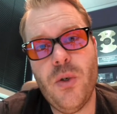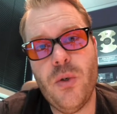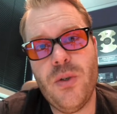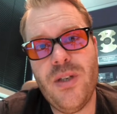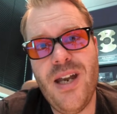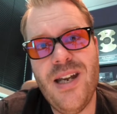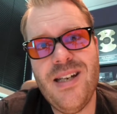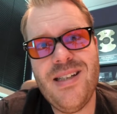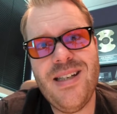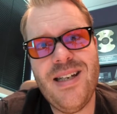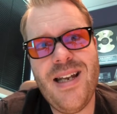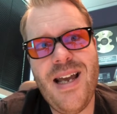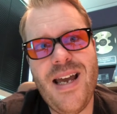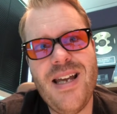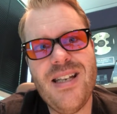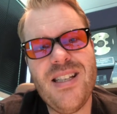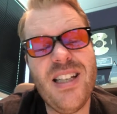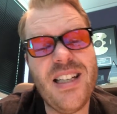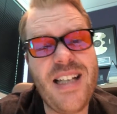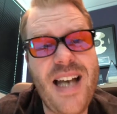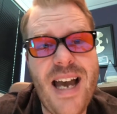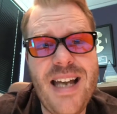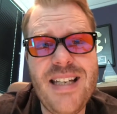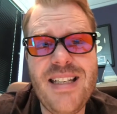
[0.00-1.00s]
So yesterday,
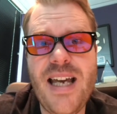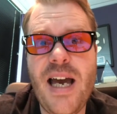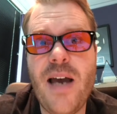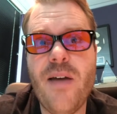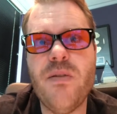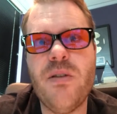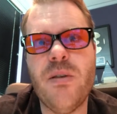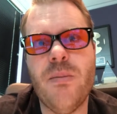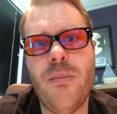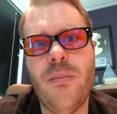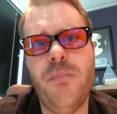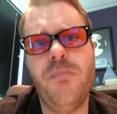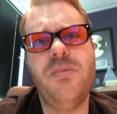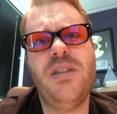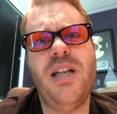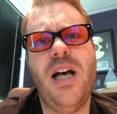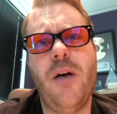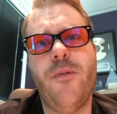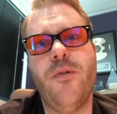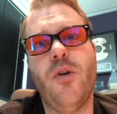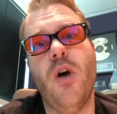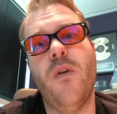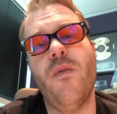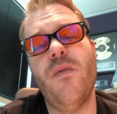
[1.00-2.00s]
it's like I had to have some
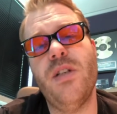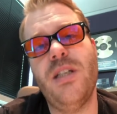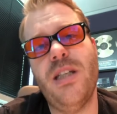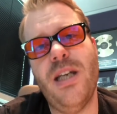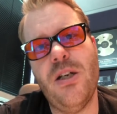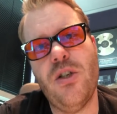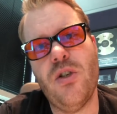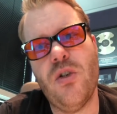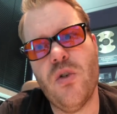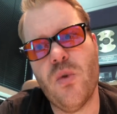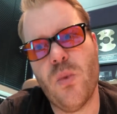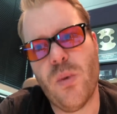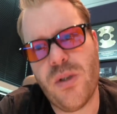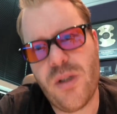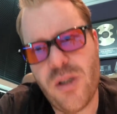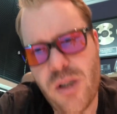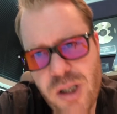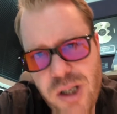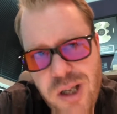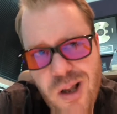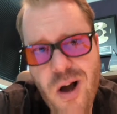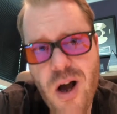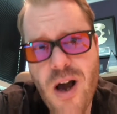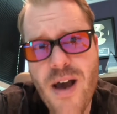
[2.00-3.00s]
tough conversations with
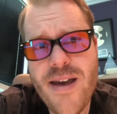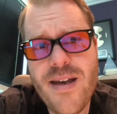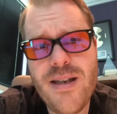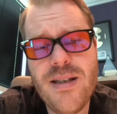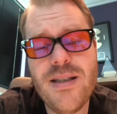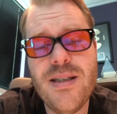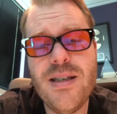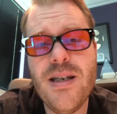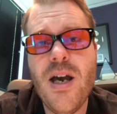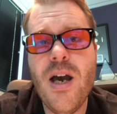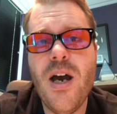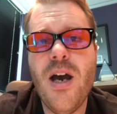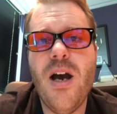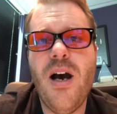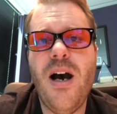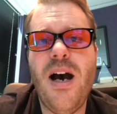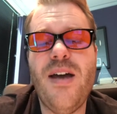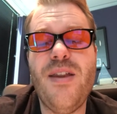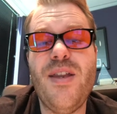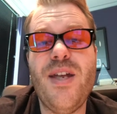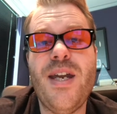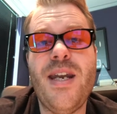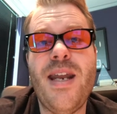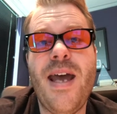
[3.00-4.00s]
clients.
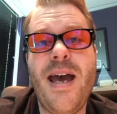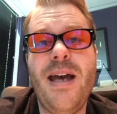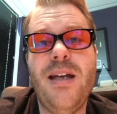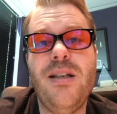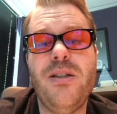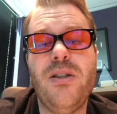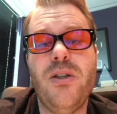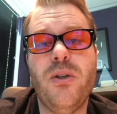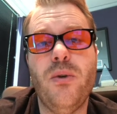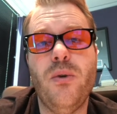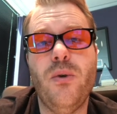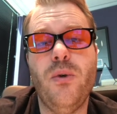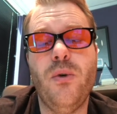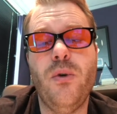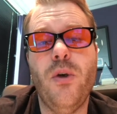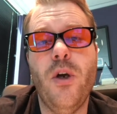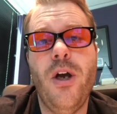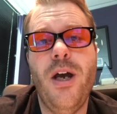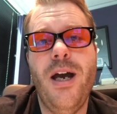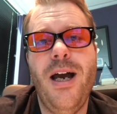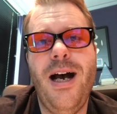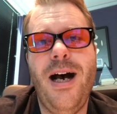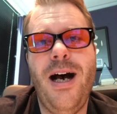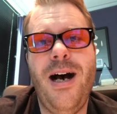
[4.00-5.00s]
I then had to,
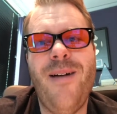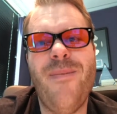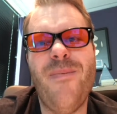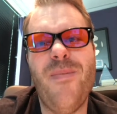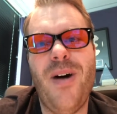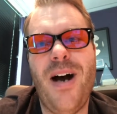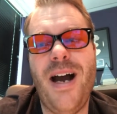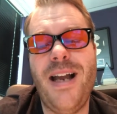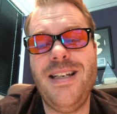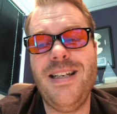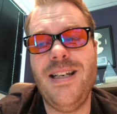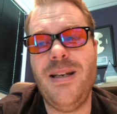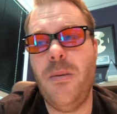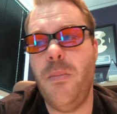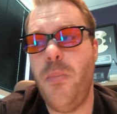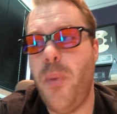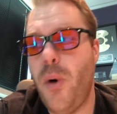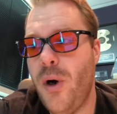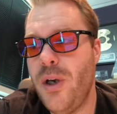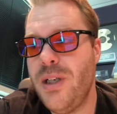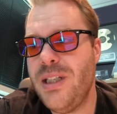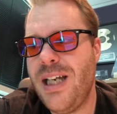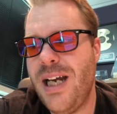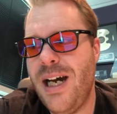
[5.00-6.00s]
um, I did
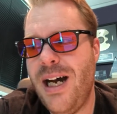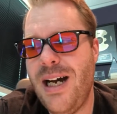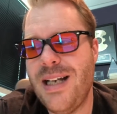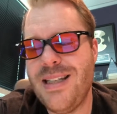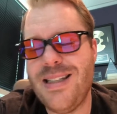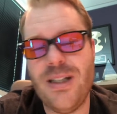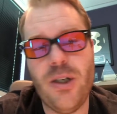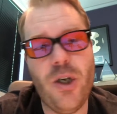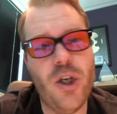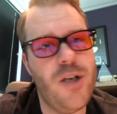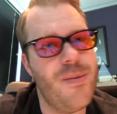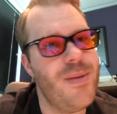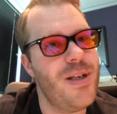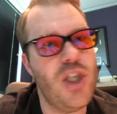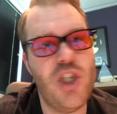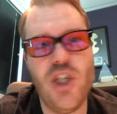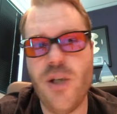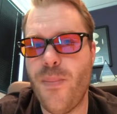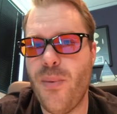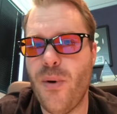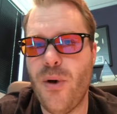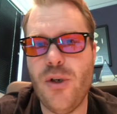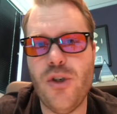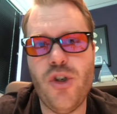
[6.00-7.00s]
podcasts and got to be
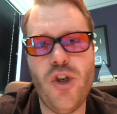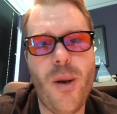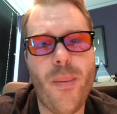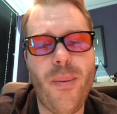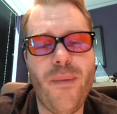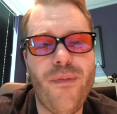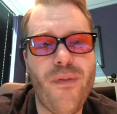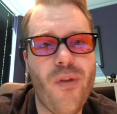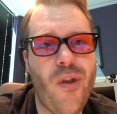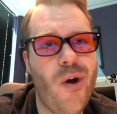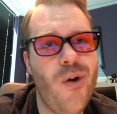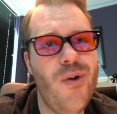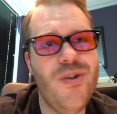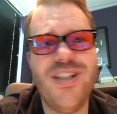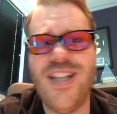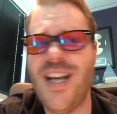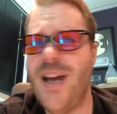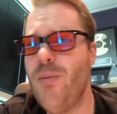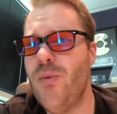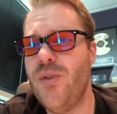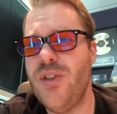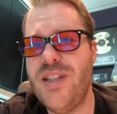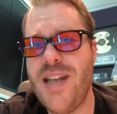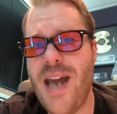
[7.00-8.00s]
chipper and chirper for those.
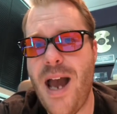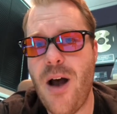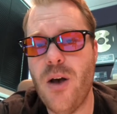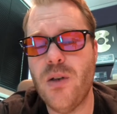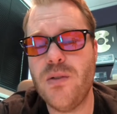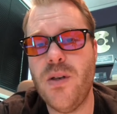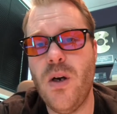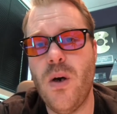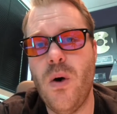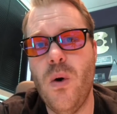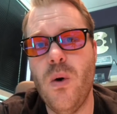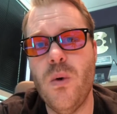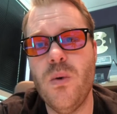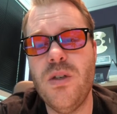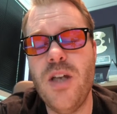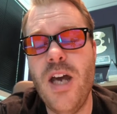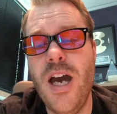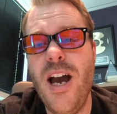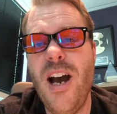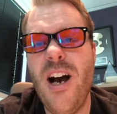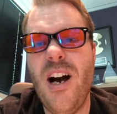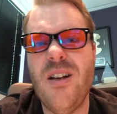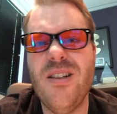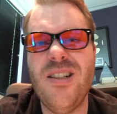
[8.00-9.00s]
Same with sales
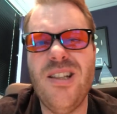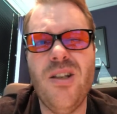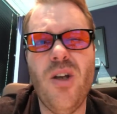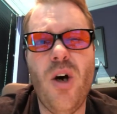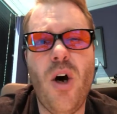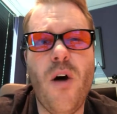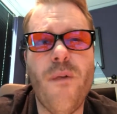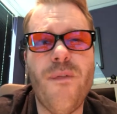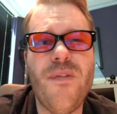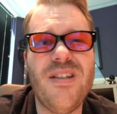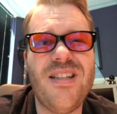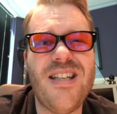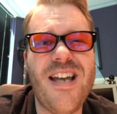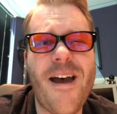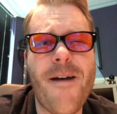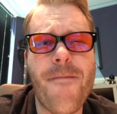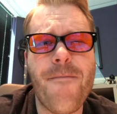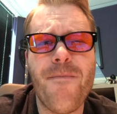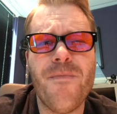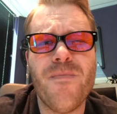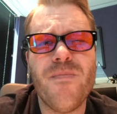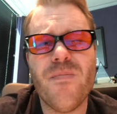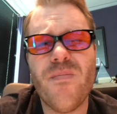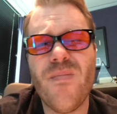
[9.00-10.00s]
calls. I was in the office
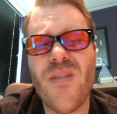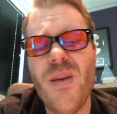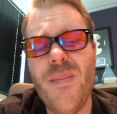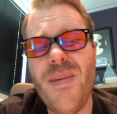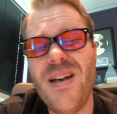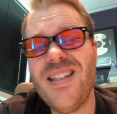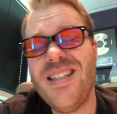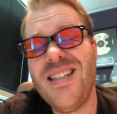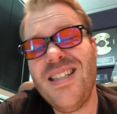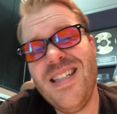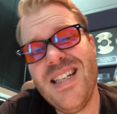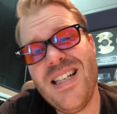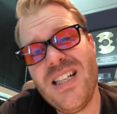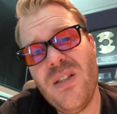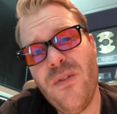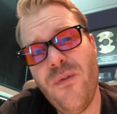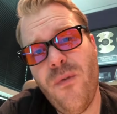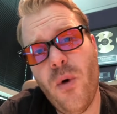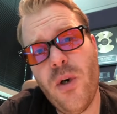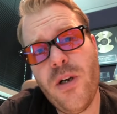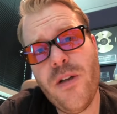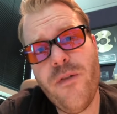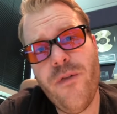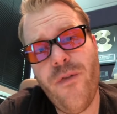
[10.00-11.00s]
at about
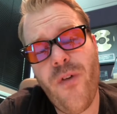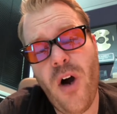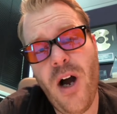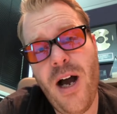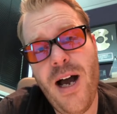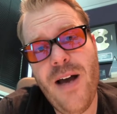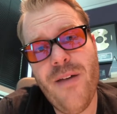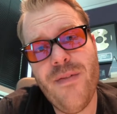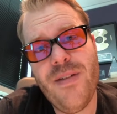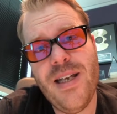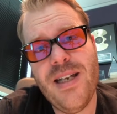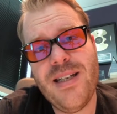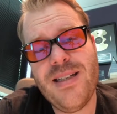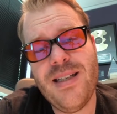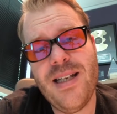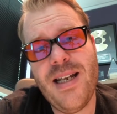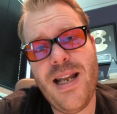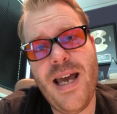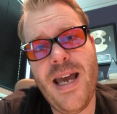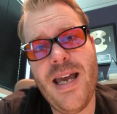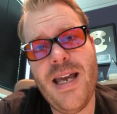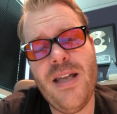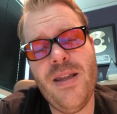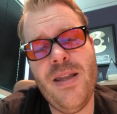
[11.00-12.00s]
6:45
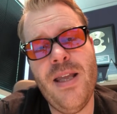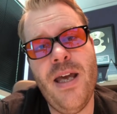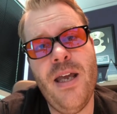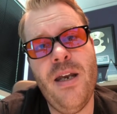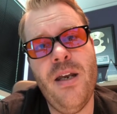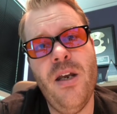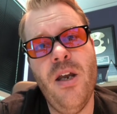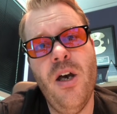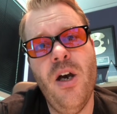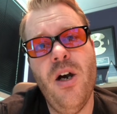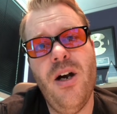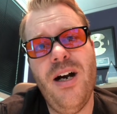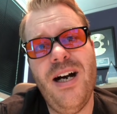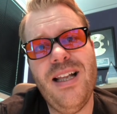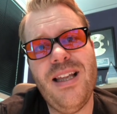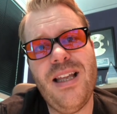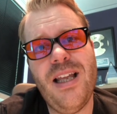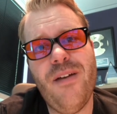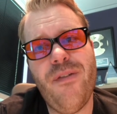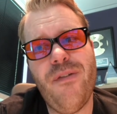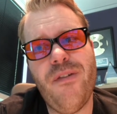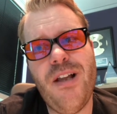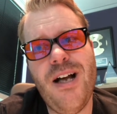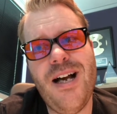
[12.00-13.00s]
yesterday, and then I
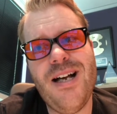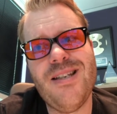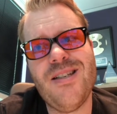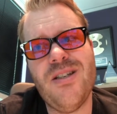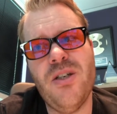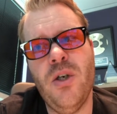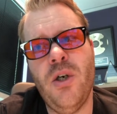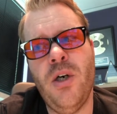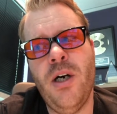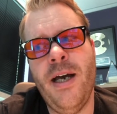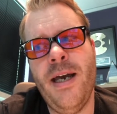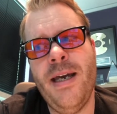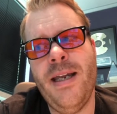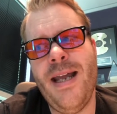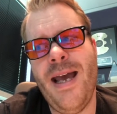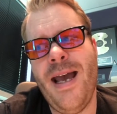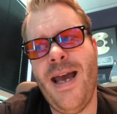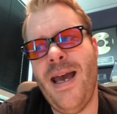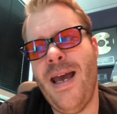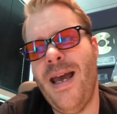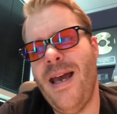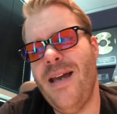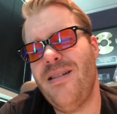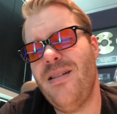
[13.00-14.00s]
left last night
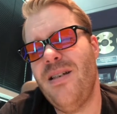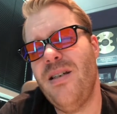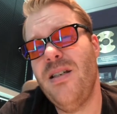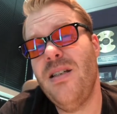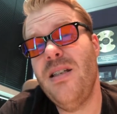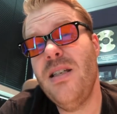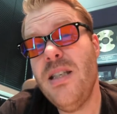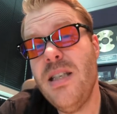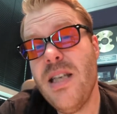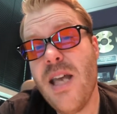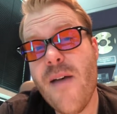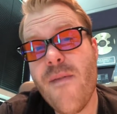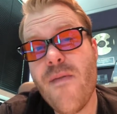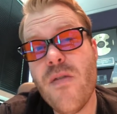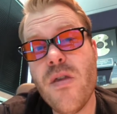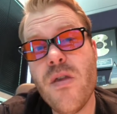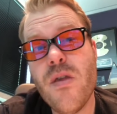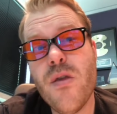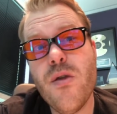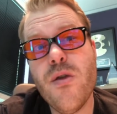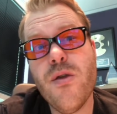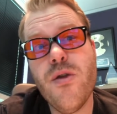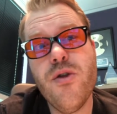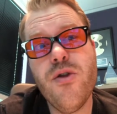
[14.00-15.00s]
at
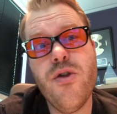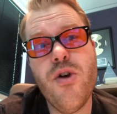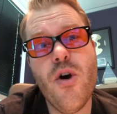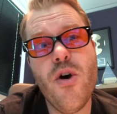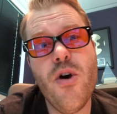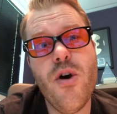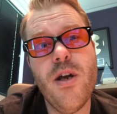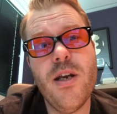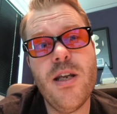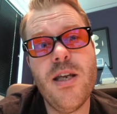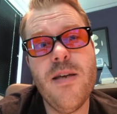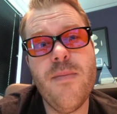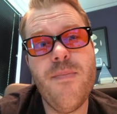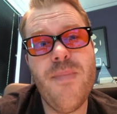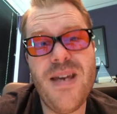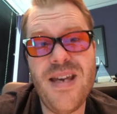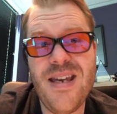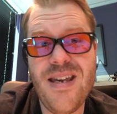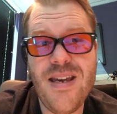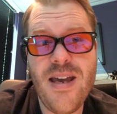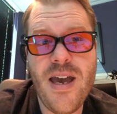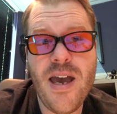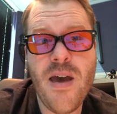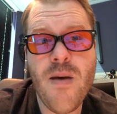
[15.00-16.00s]
7:30
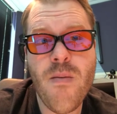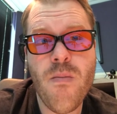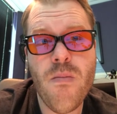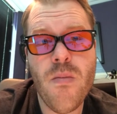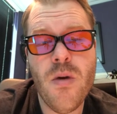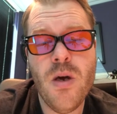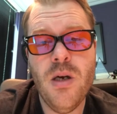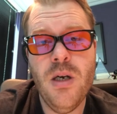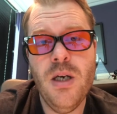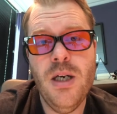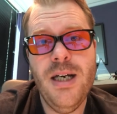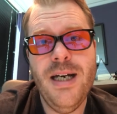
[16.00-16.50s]
p.m.